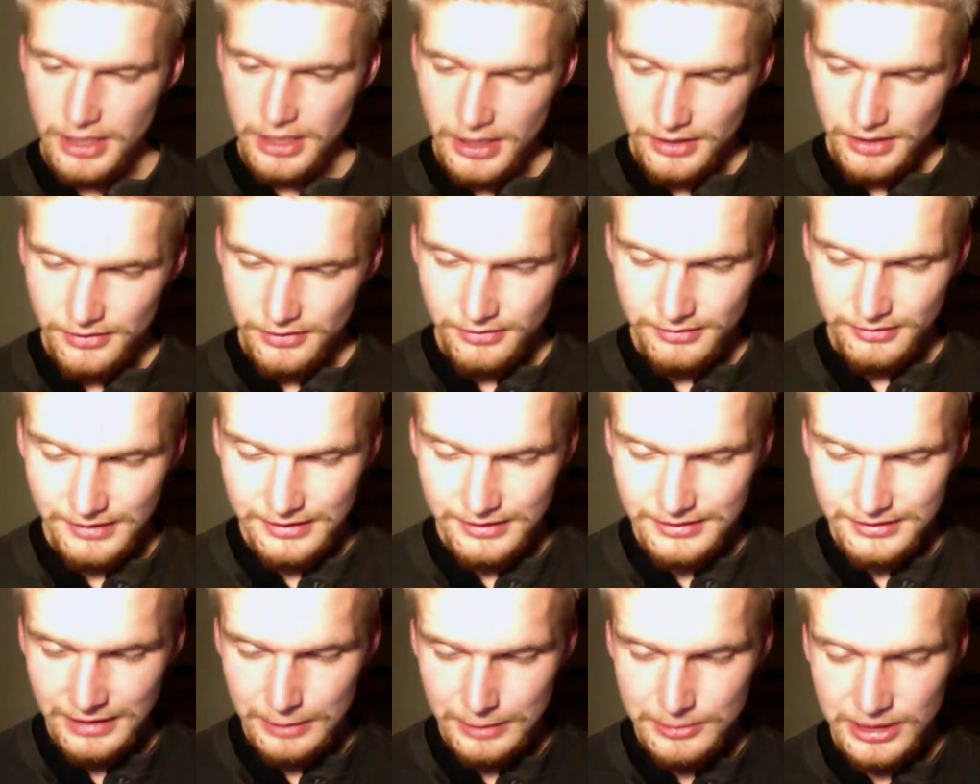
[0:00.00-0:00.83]
Then
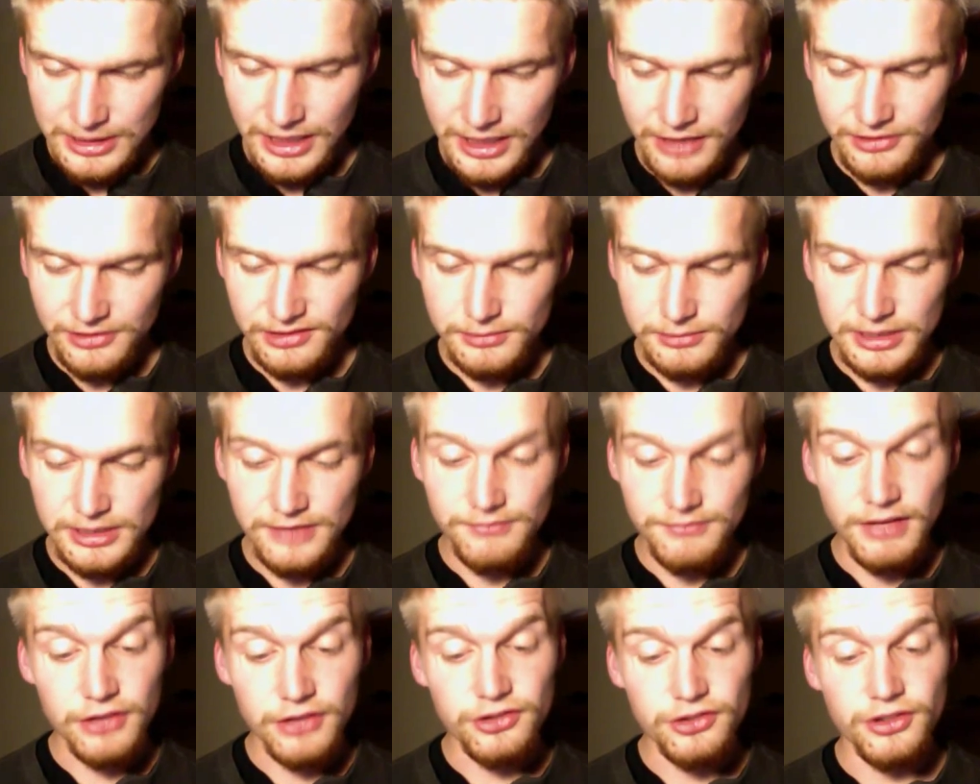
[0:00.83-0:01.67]
they began to meet
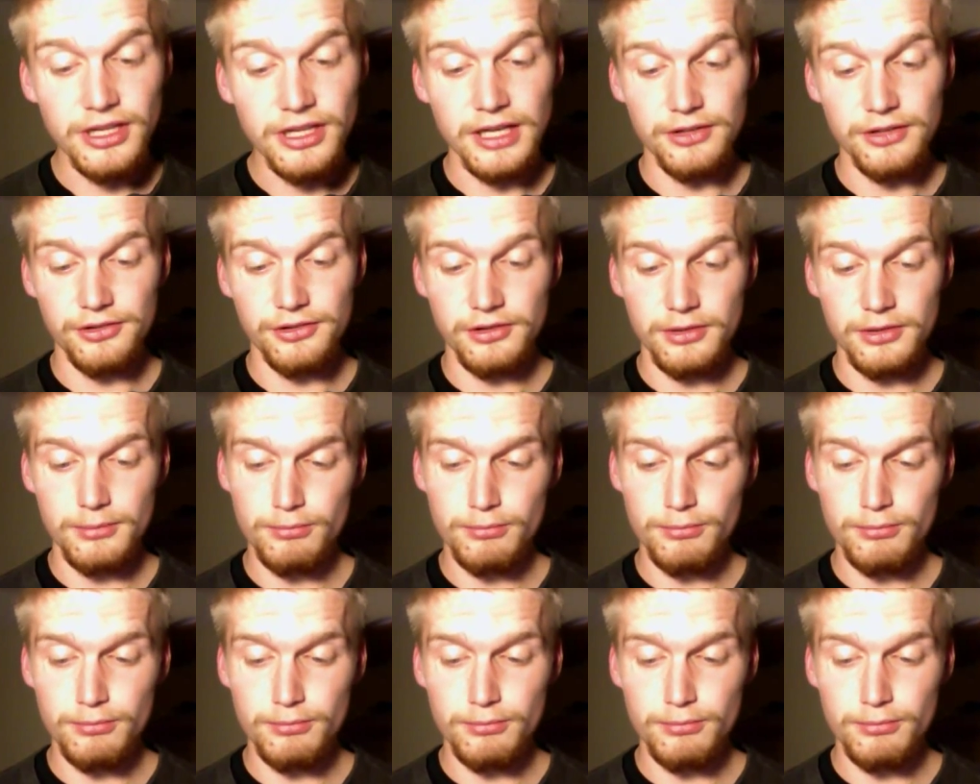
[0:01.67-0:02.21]
vegetation,